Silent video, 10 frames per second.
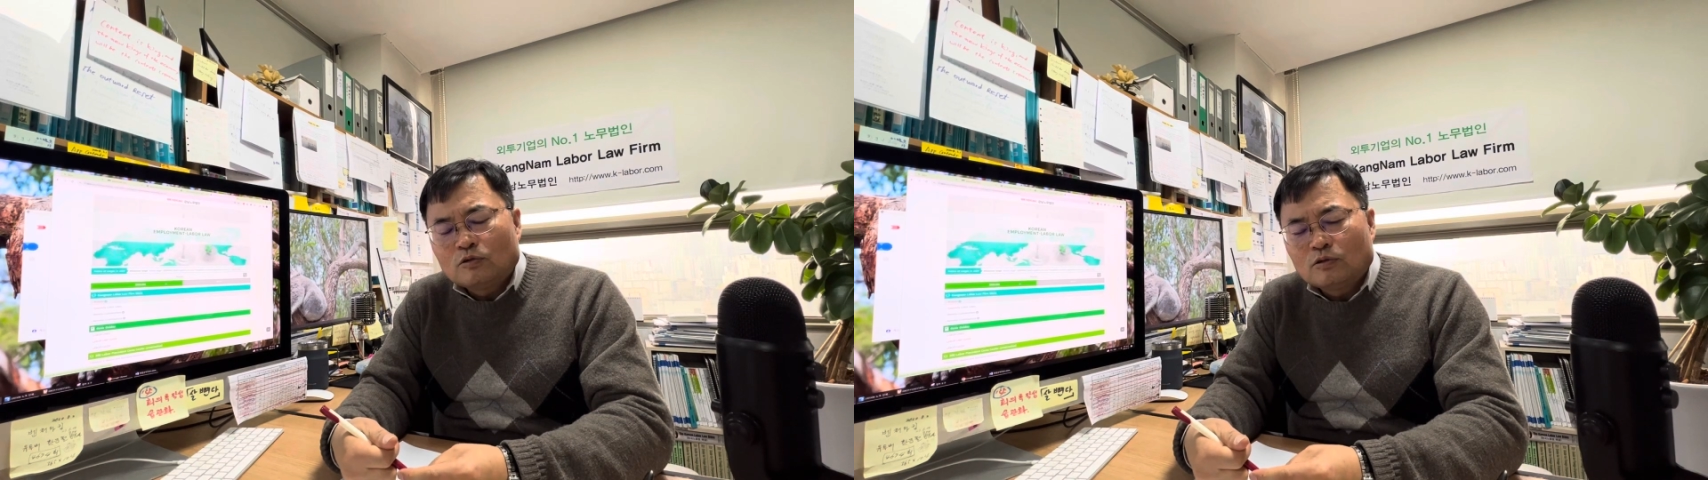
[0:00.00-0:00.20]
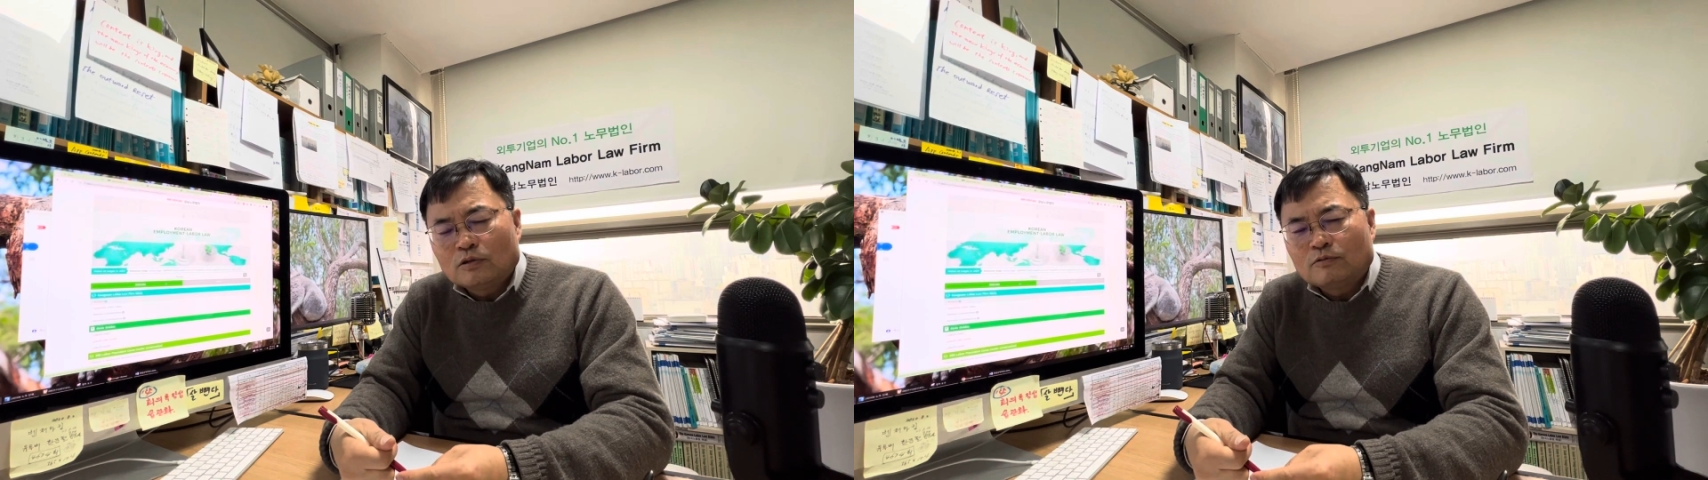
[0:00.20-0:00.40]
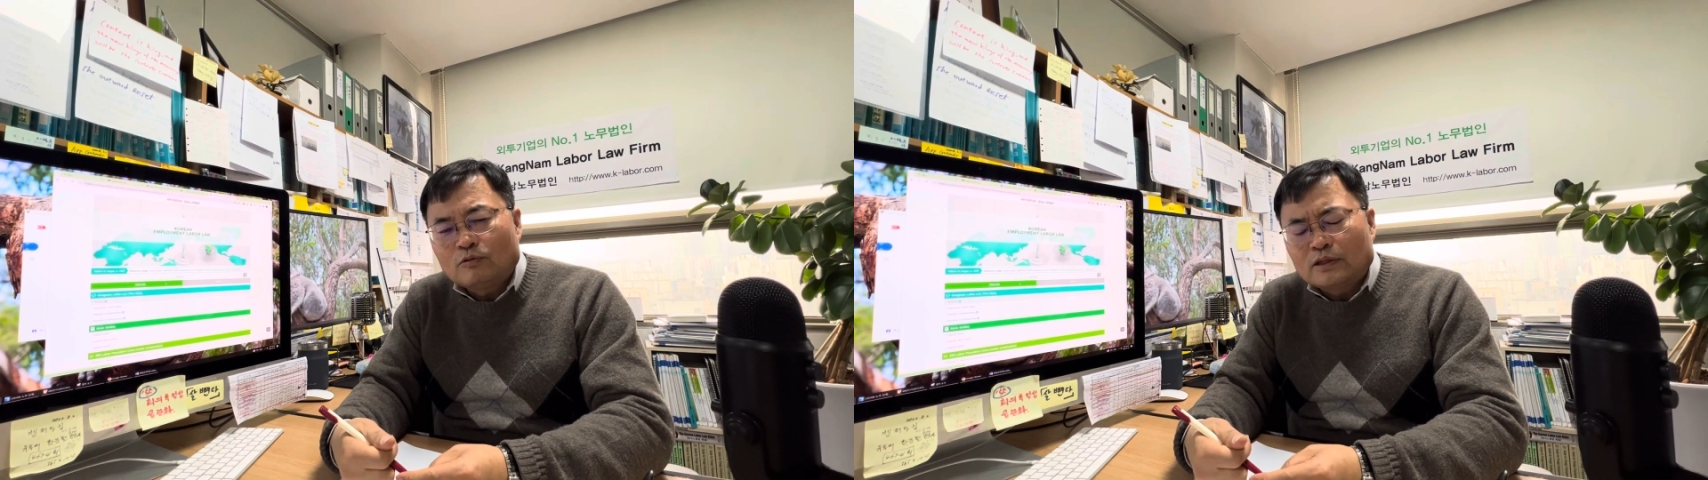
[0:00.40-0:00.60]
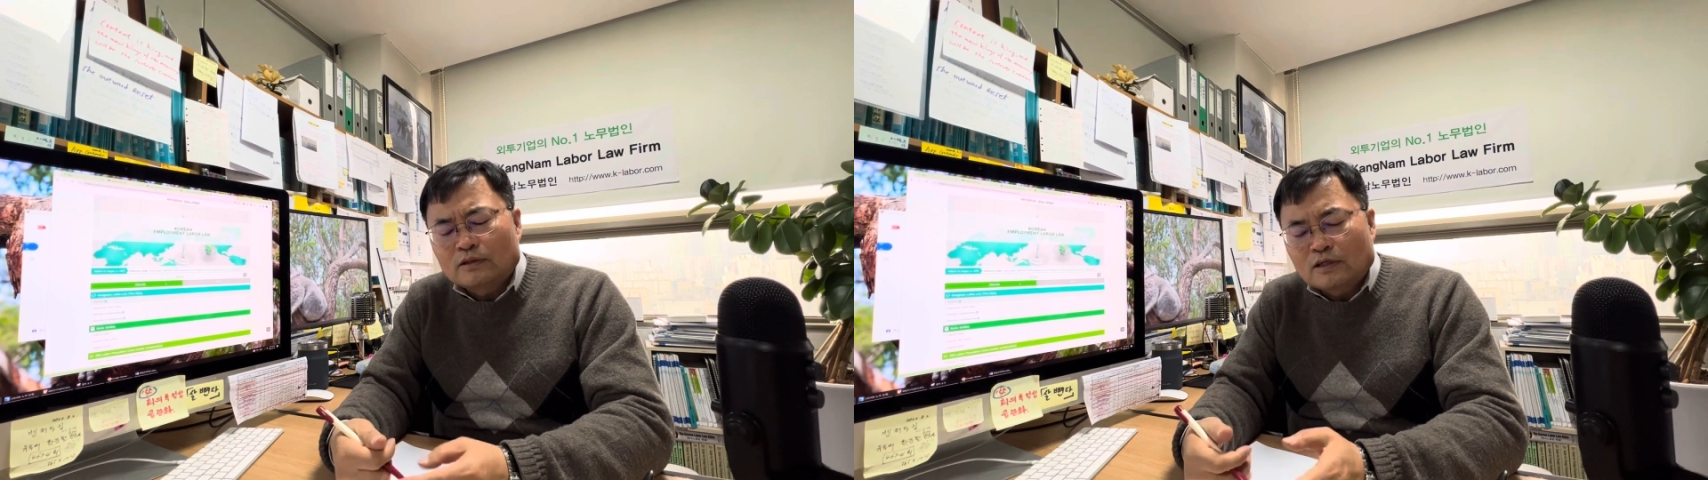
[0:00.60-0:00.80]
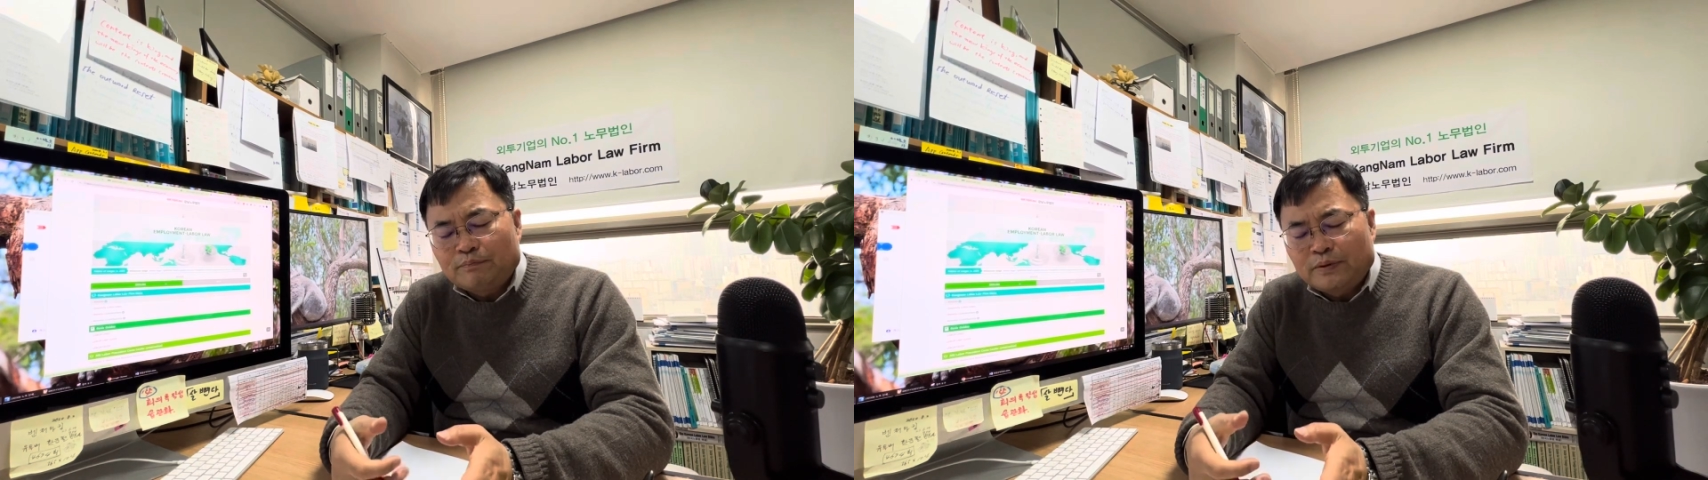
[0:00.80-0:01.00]
what
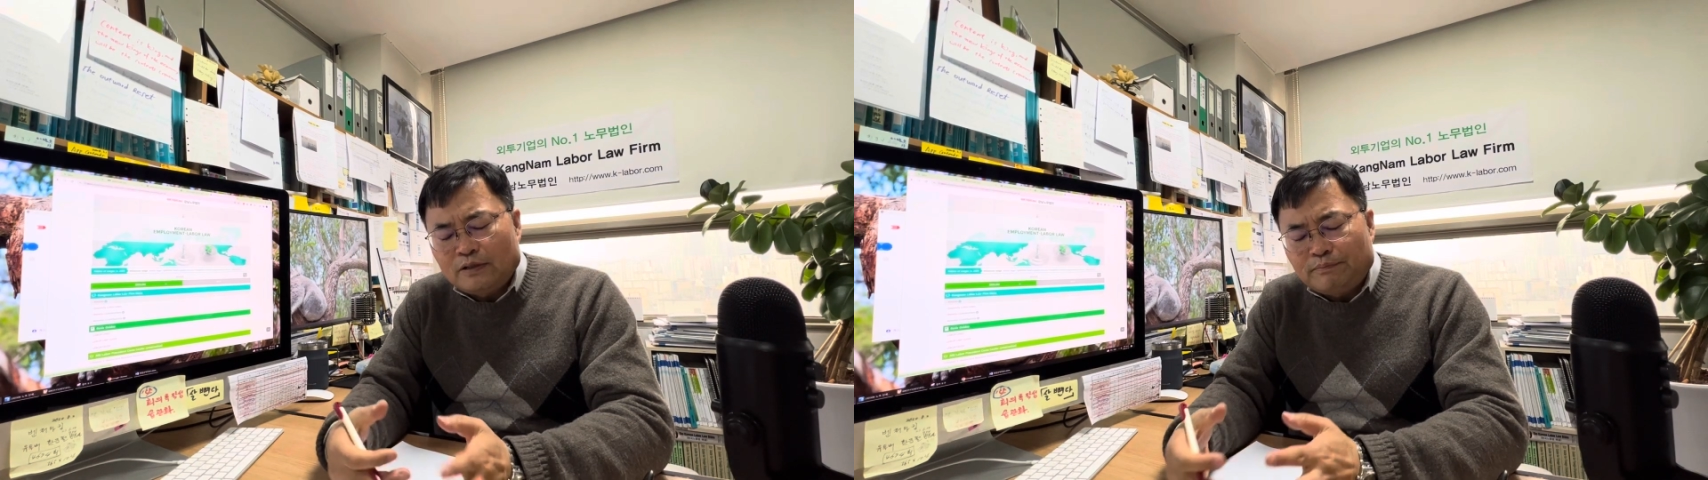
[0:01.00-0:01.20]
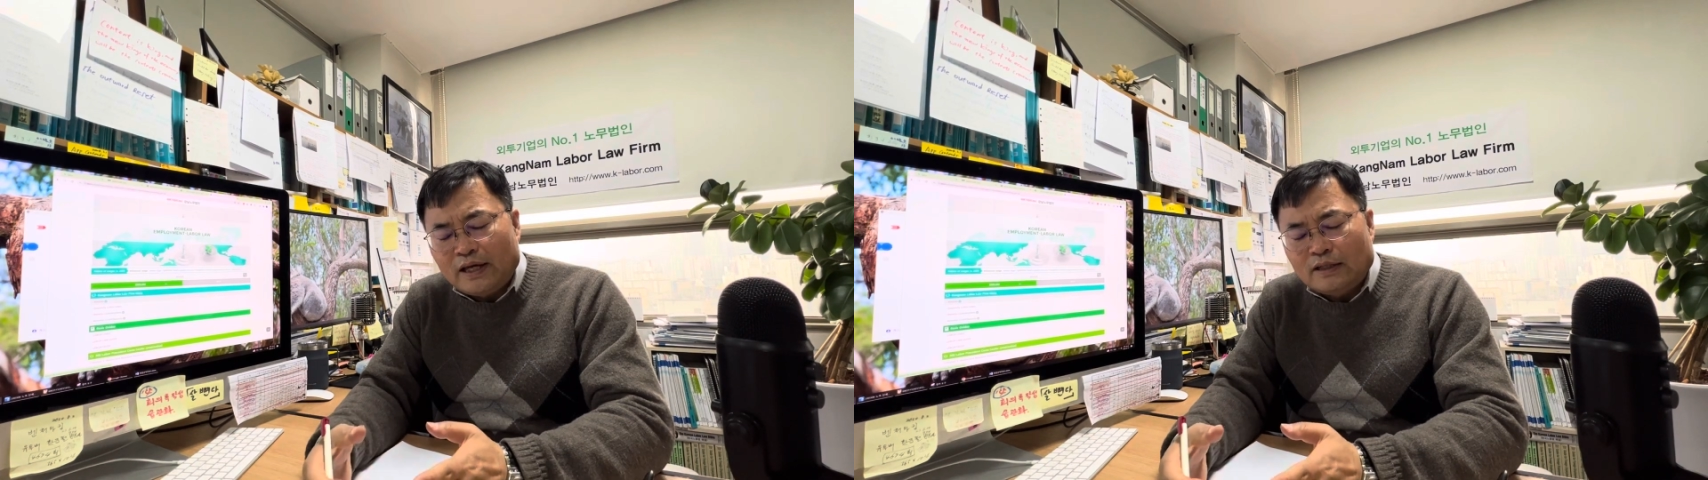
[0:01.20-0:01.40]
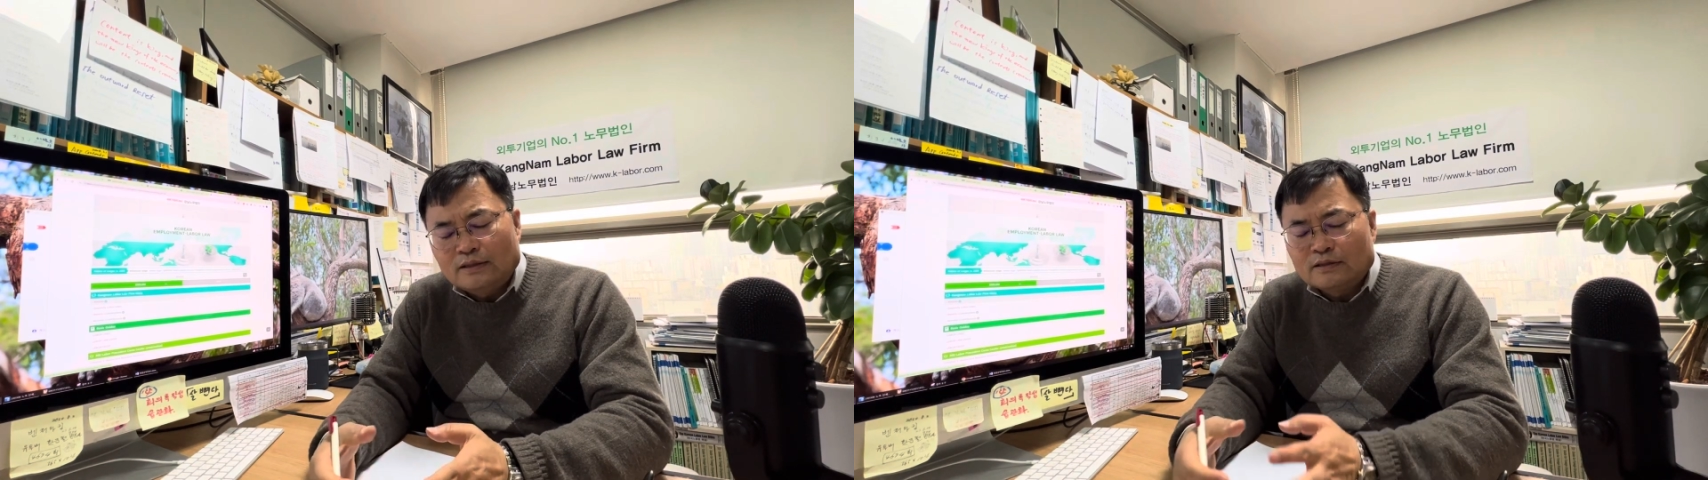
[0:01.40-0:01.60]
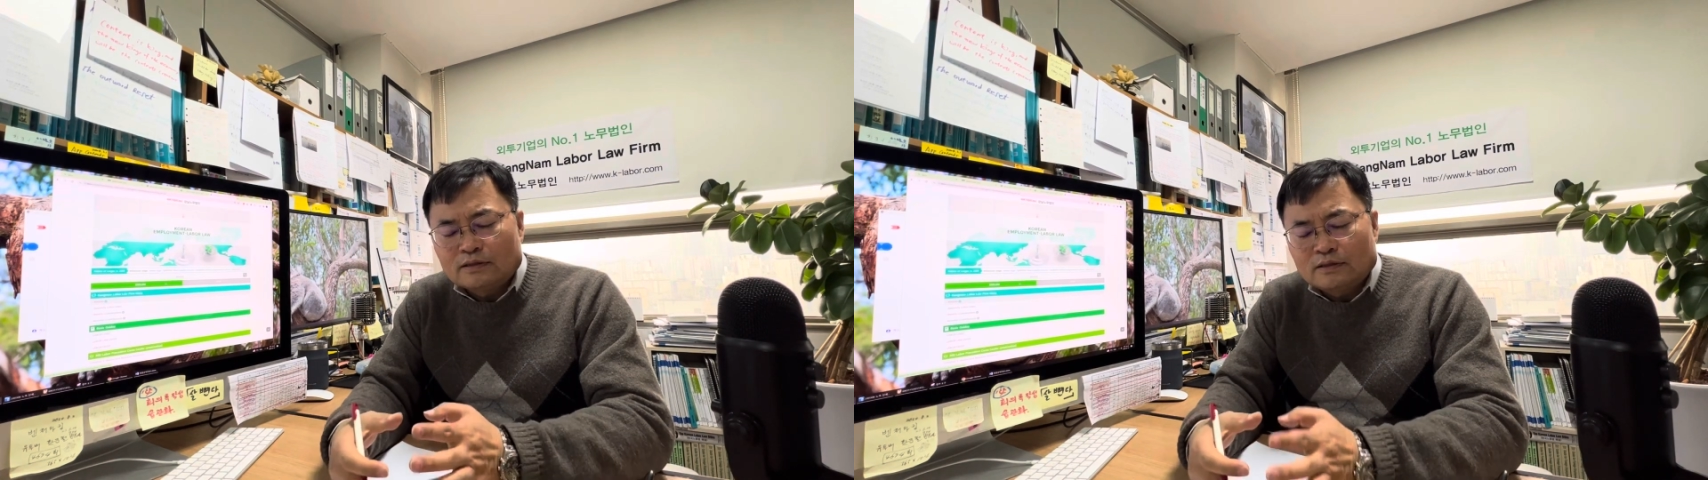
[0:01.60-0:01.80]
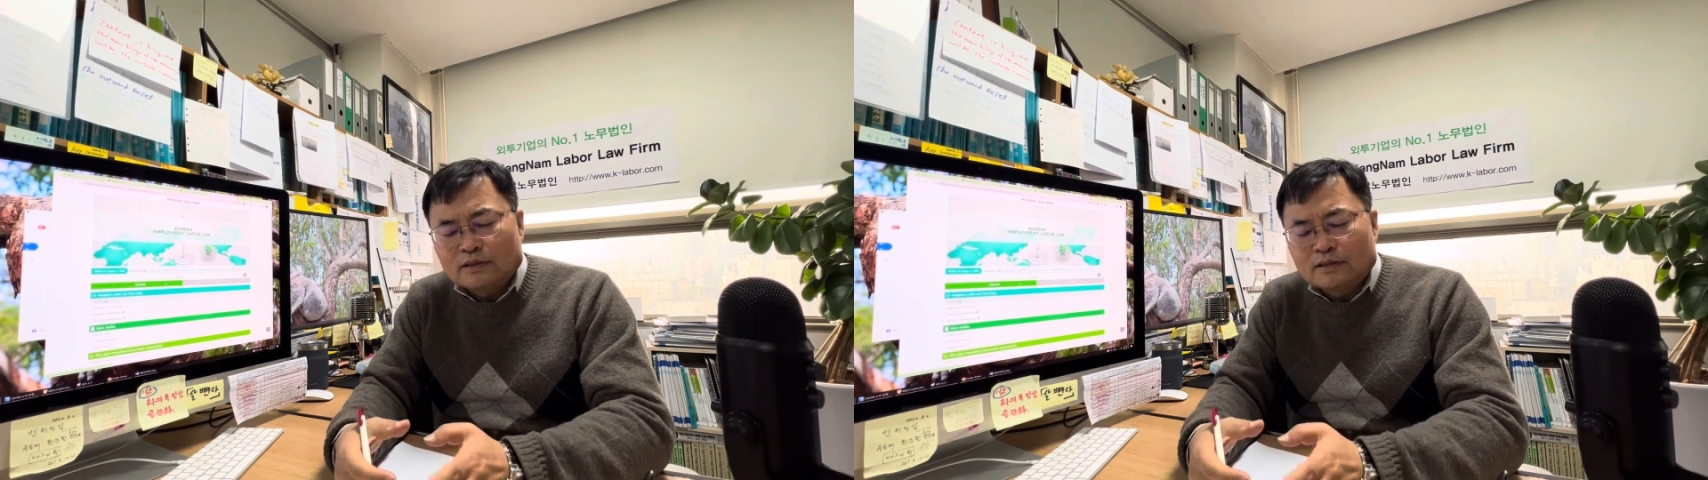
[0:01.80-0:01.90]
company made uh,